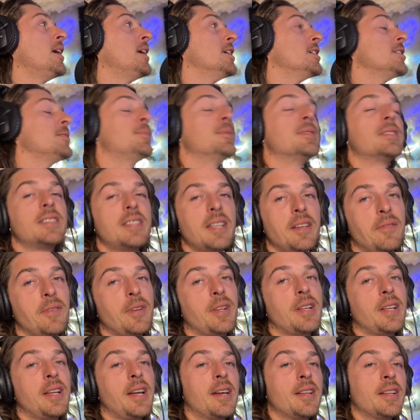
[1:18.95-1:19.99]

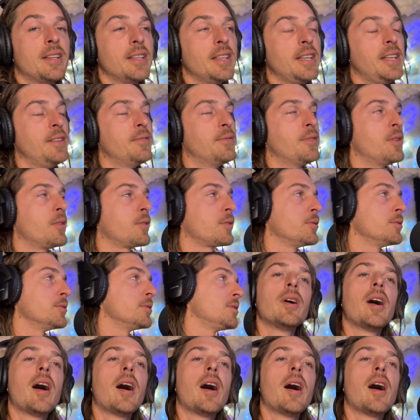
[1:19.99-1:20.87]
specifically on the lead vocals.